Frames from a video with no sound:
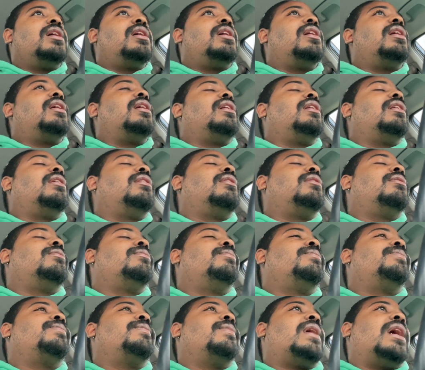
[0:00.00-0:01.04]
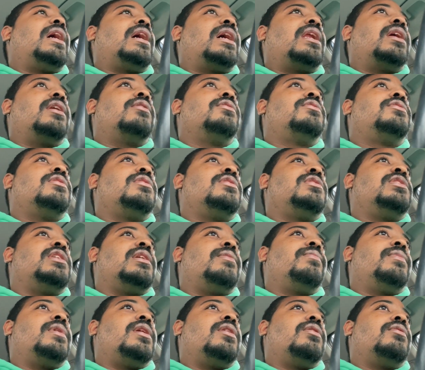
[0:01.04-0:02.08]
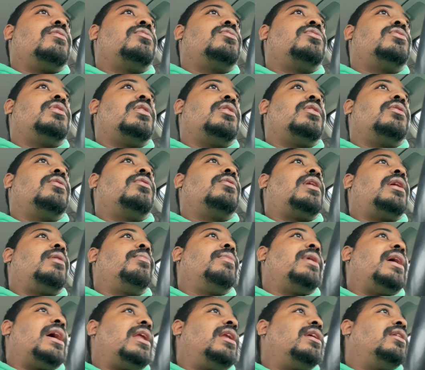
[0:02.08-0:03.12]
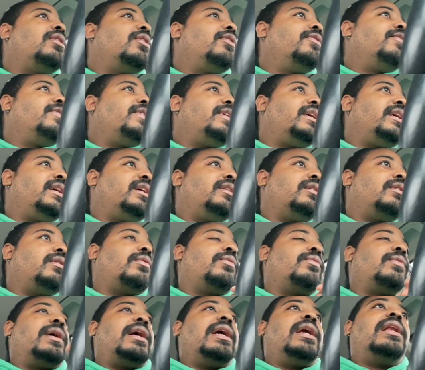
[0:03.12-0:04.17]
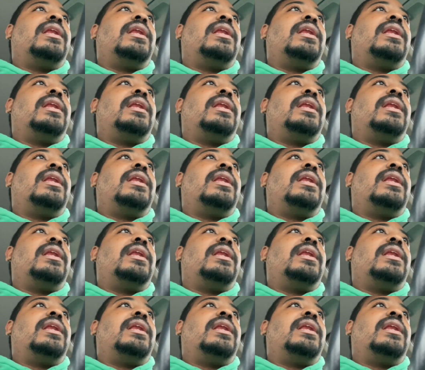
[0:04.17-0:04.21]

Um I got to go to the gym though. So, I'm headed over here right